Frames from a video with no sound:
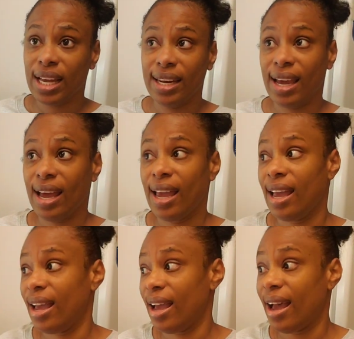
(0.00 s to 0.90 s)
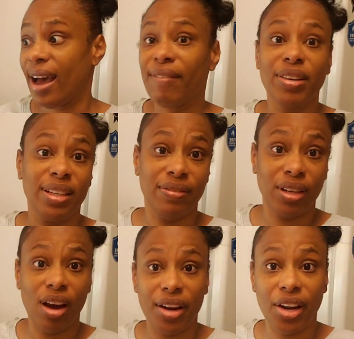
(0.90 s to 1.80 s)
and I haven't
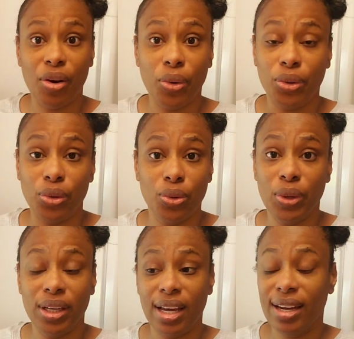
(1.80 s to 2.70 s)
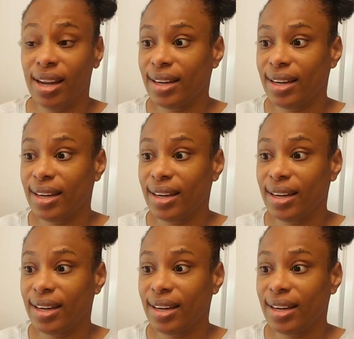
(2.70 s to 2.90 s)
even gotten around to doing that,